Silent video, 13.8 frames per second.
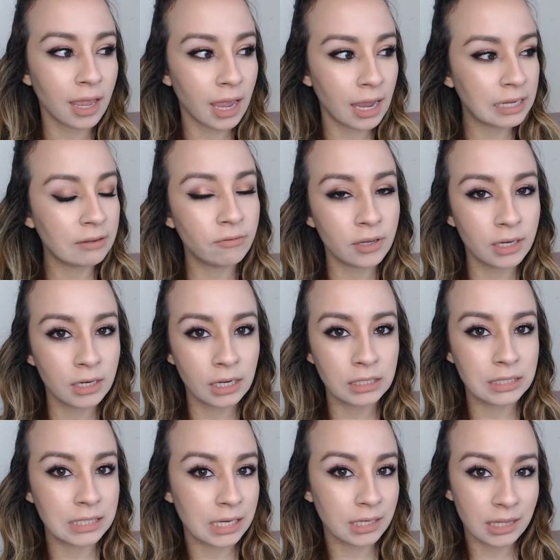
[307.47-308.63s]
I even
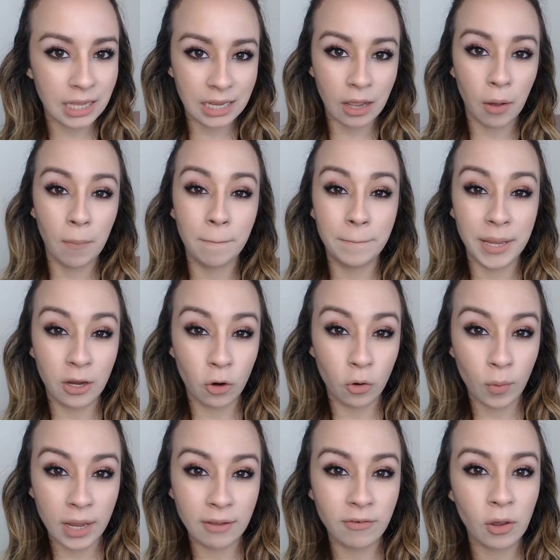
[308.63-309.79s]
did like a bigger
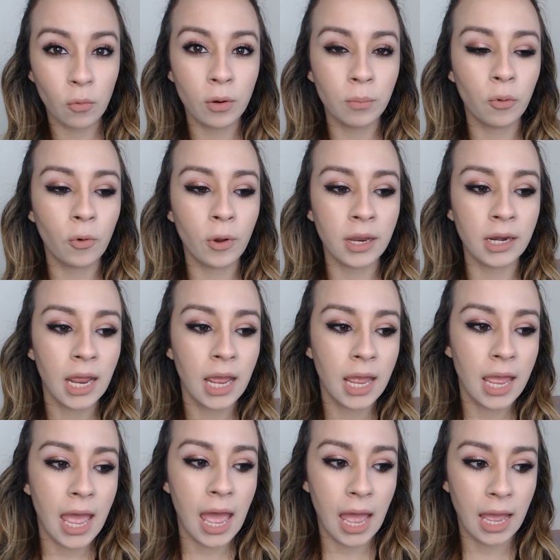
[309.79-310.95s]
wave at one point
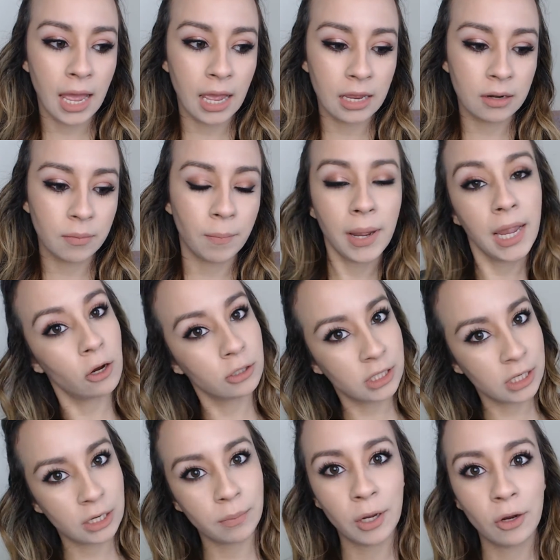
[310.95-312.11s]
and my hair
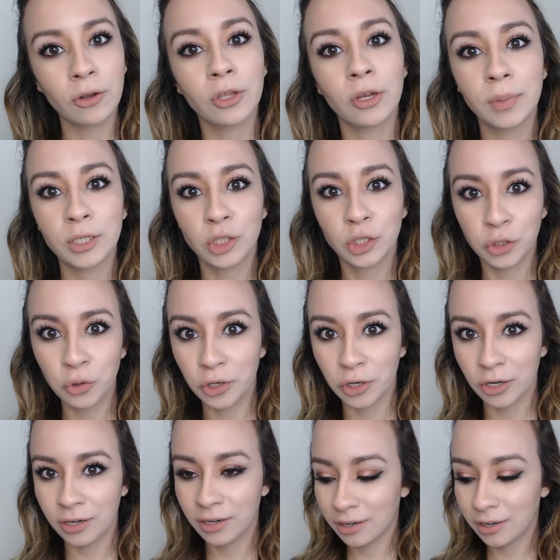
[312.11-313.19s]
did appear a little bit shorter.